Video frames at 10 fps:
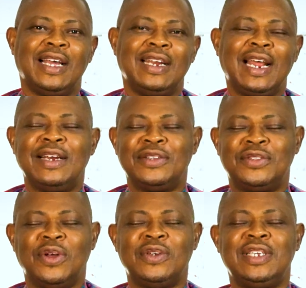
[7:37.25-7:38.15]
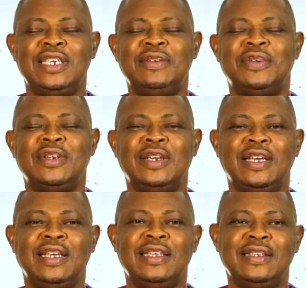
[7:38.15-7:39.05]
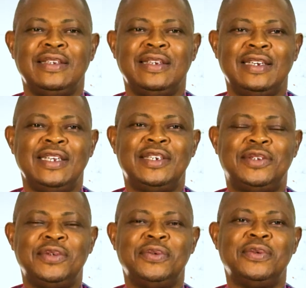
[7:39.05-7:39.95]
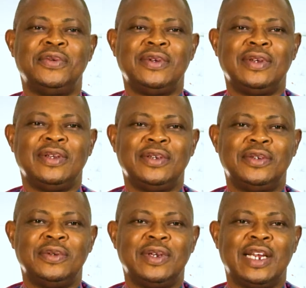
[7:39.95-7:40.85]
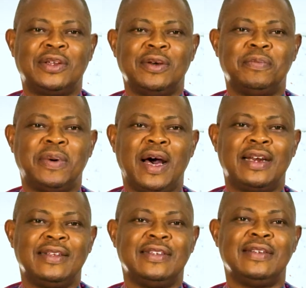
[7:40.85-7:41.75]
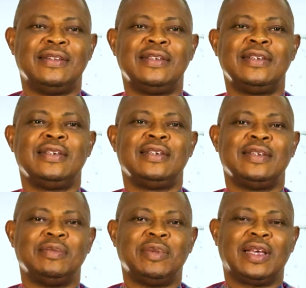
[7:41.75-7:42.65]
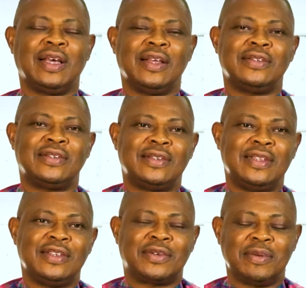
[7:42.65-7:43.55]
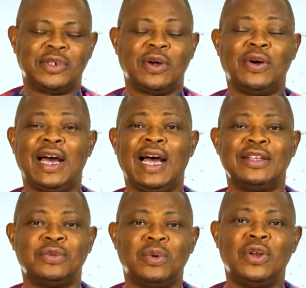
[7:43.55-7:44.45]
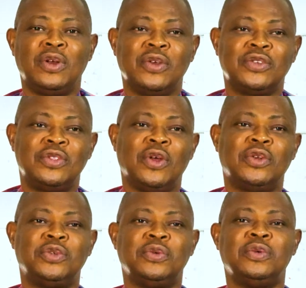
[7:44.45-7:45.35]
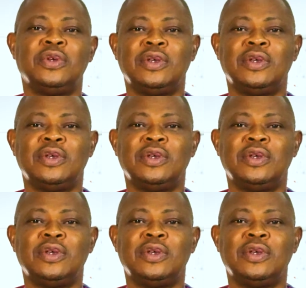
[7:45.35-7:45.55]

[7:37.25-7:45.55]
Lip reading: There is not even the need to do that comparison, because the scripture has warned us not to